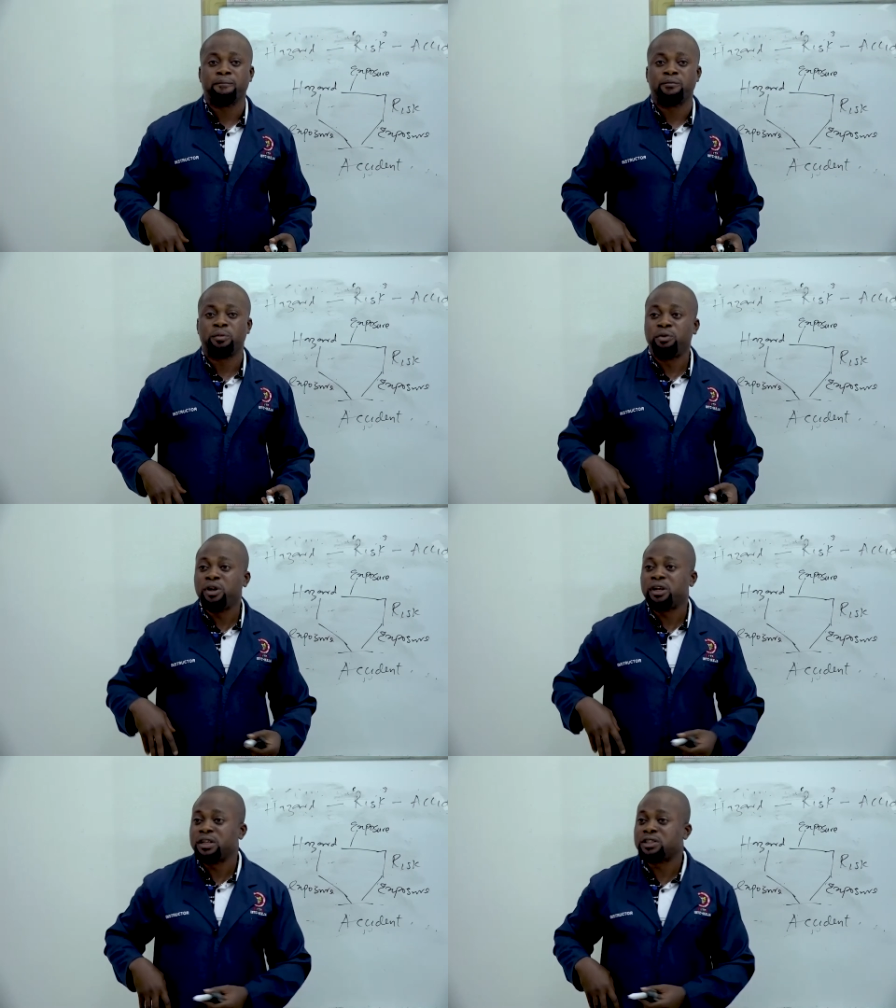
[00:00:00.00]
you put a
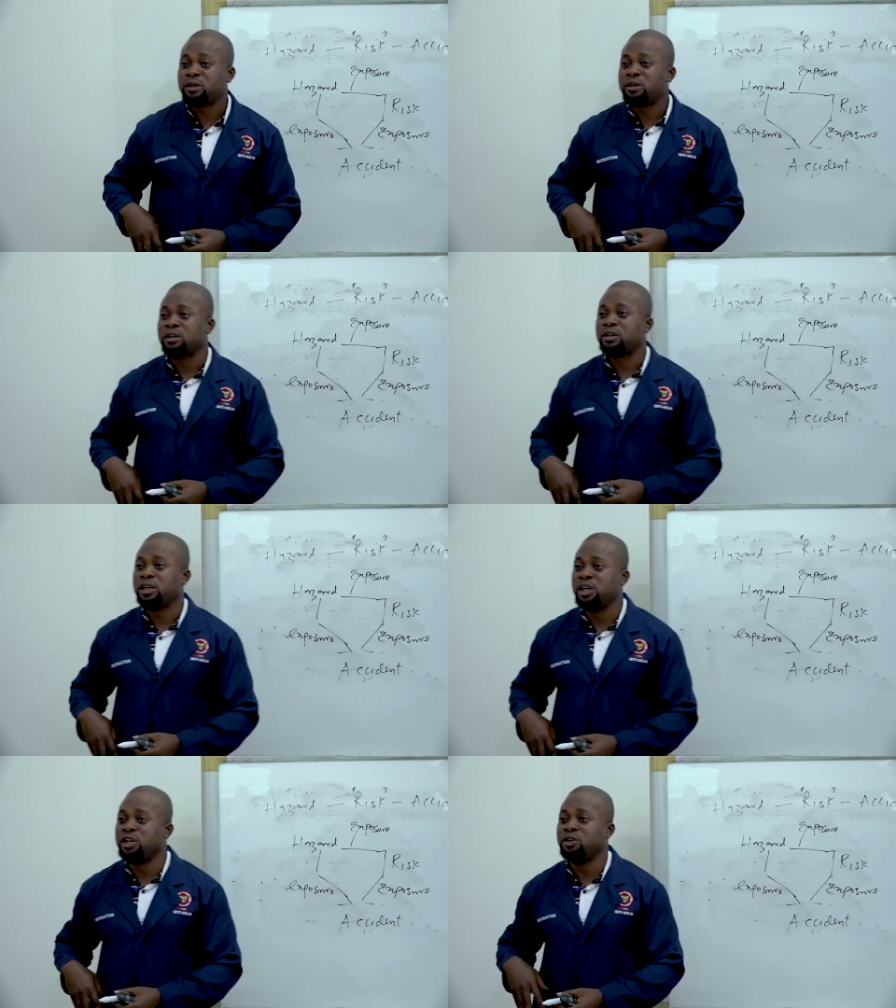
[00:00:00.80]
razor
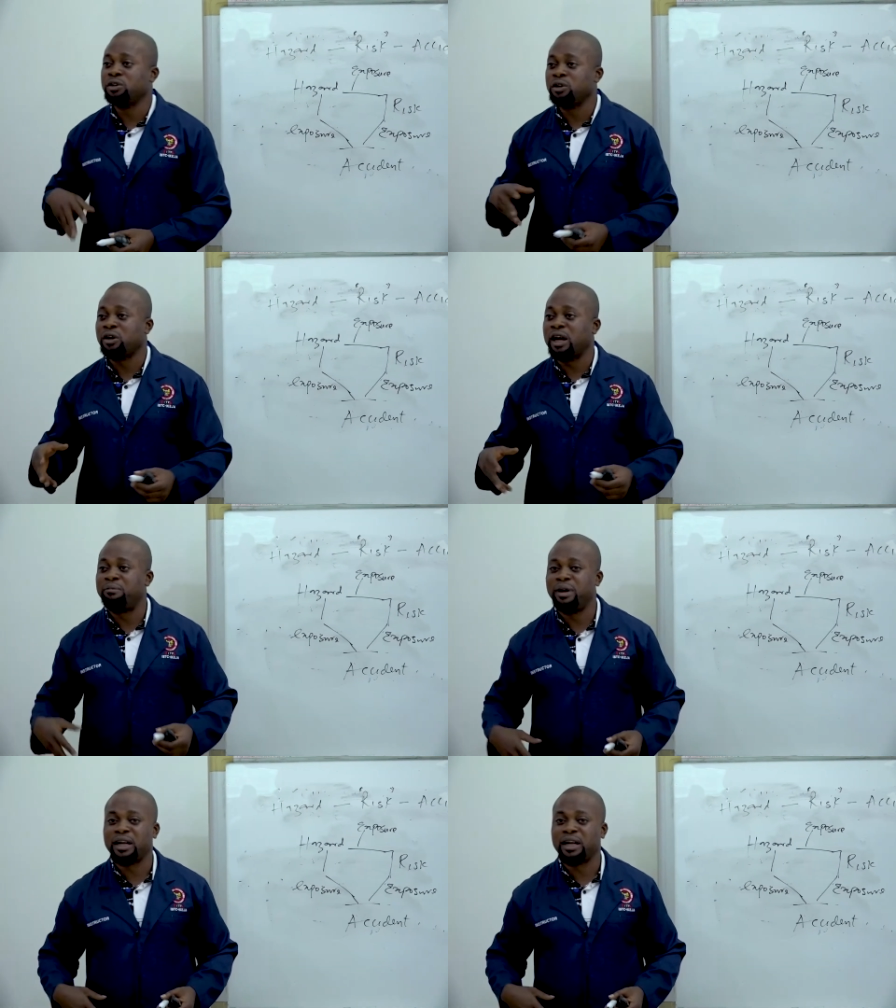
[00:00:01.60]
in your handbag